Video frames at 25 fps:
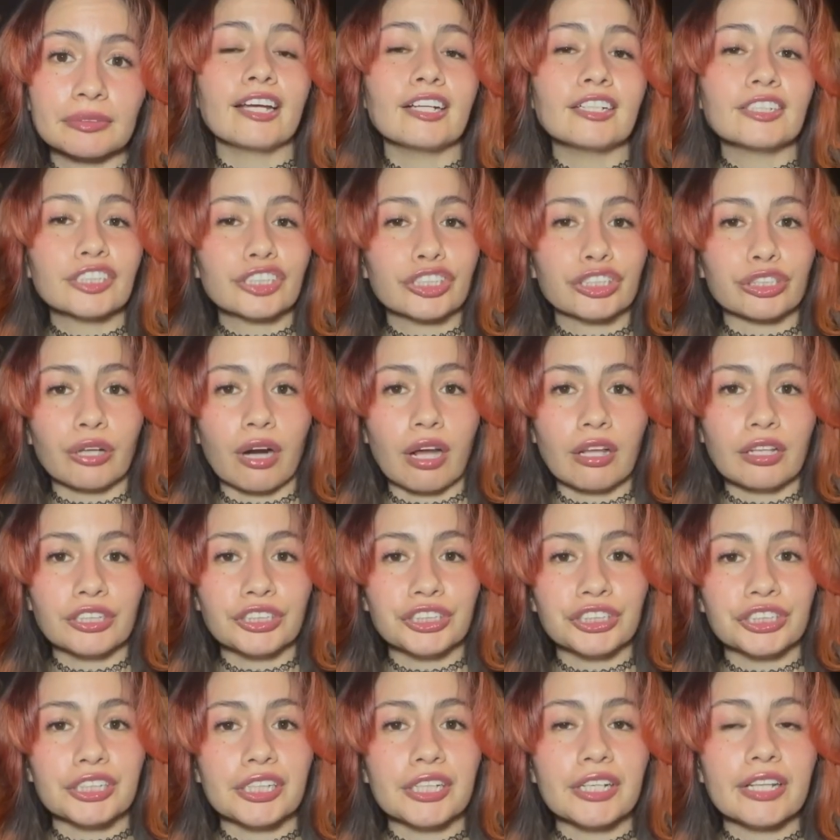In
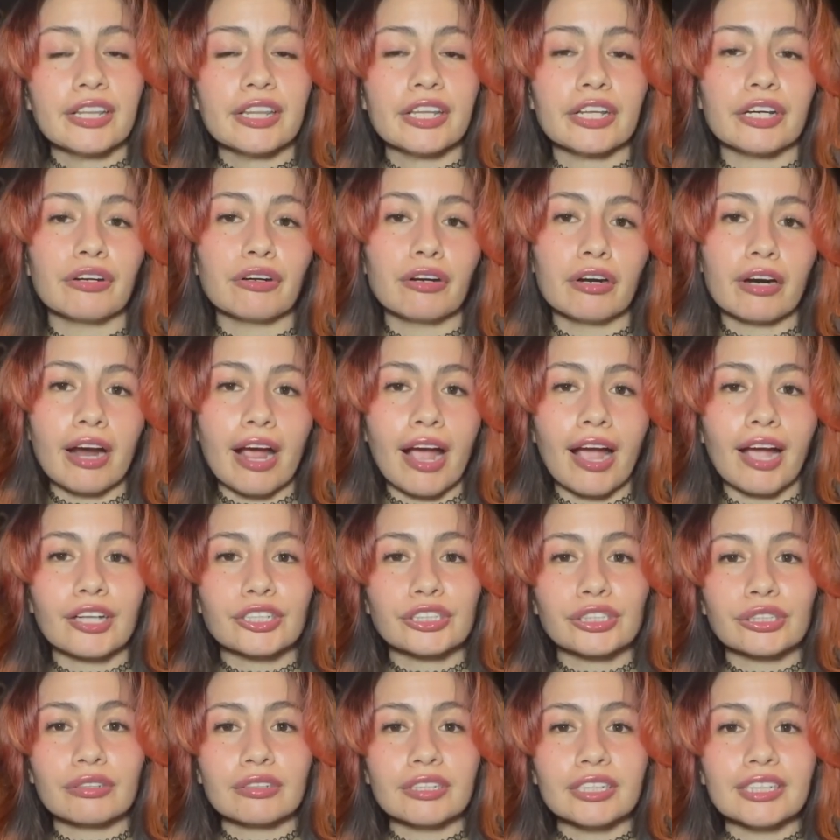astrology, there are
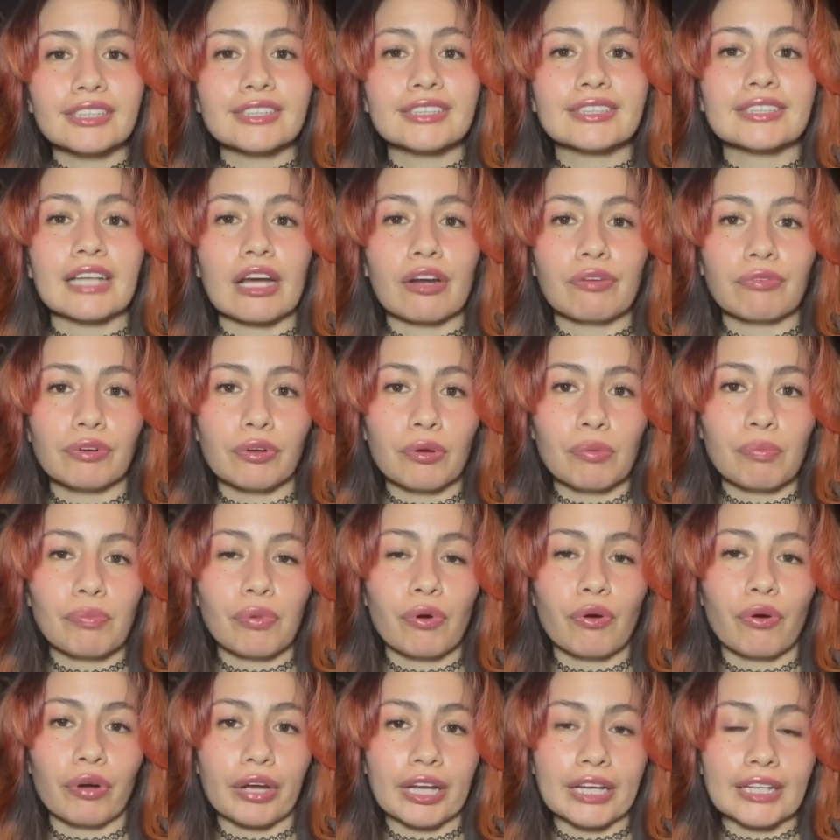actually several
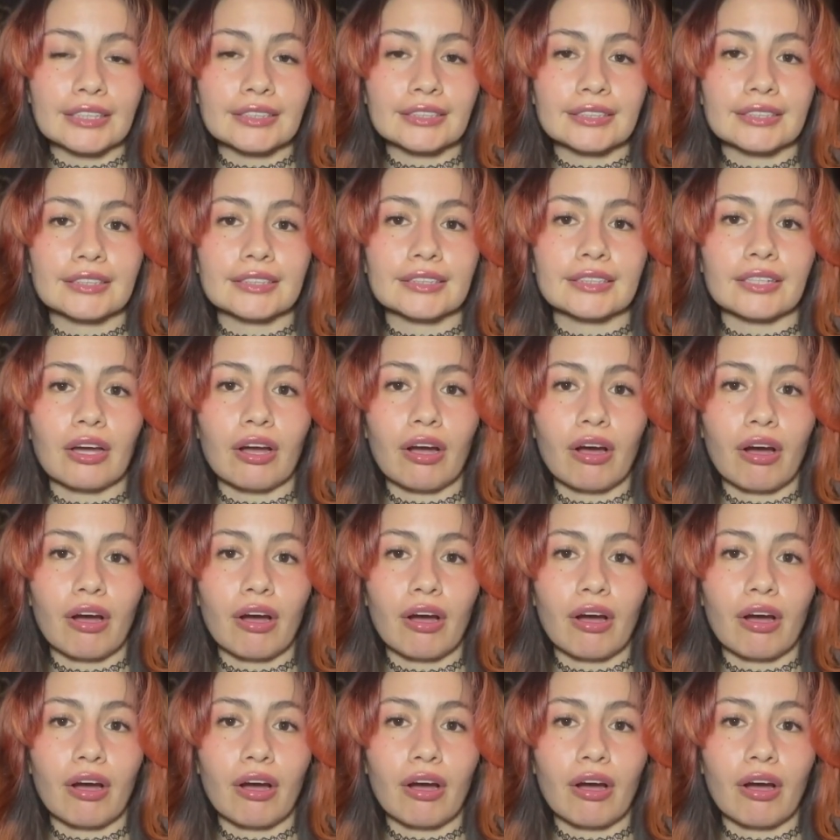points